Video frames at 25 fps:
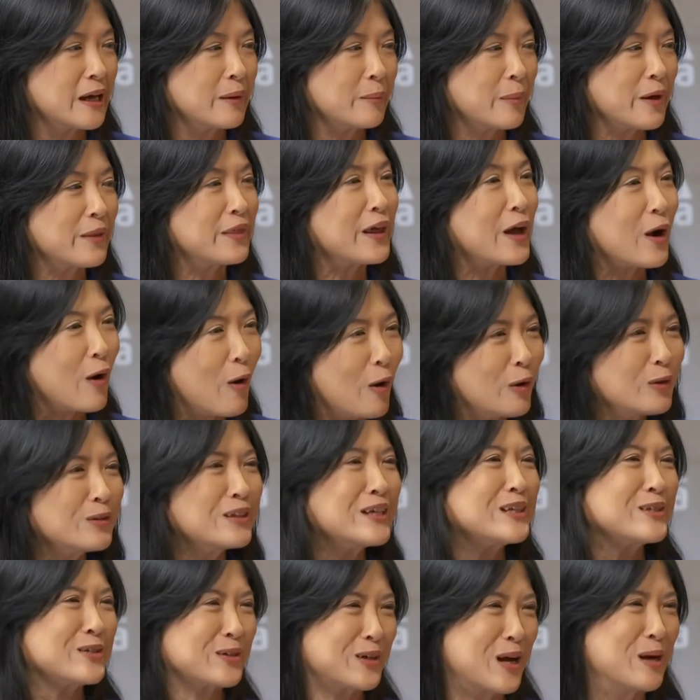but they all
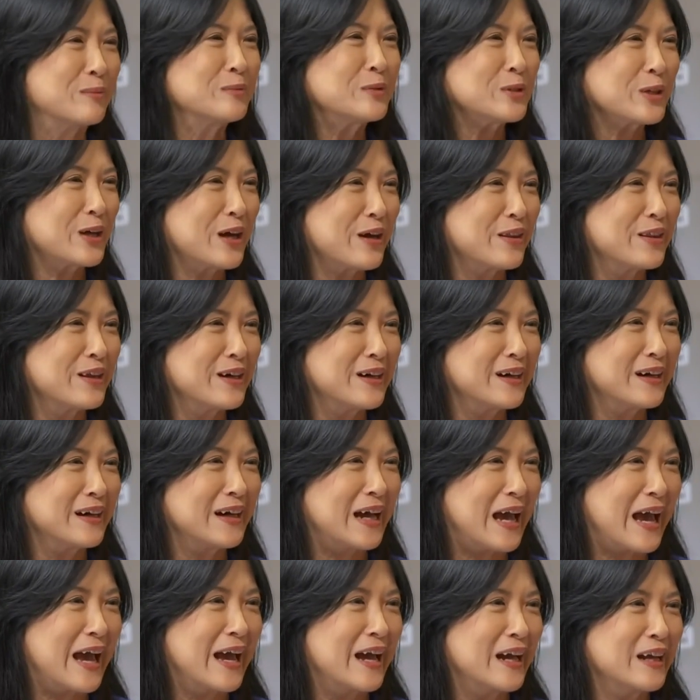need to come together
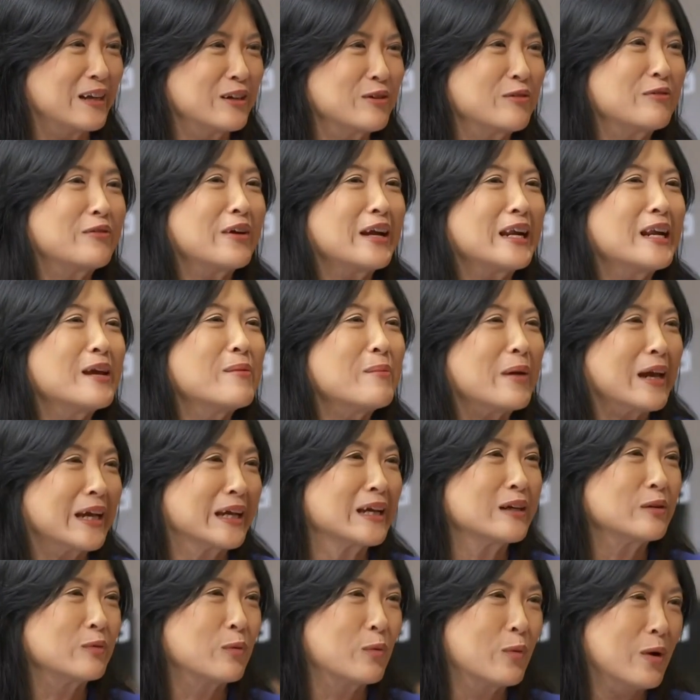and really make
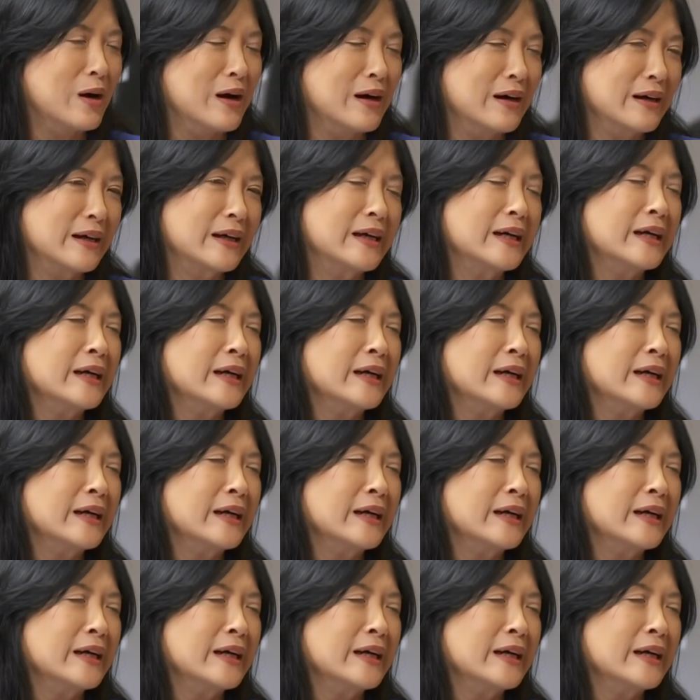it work.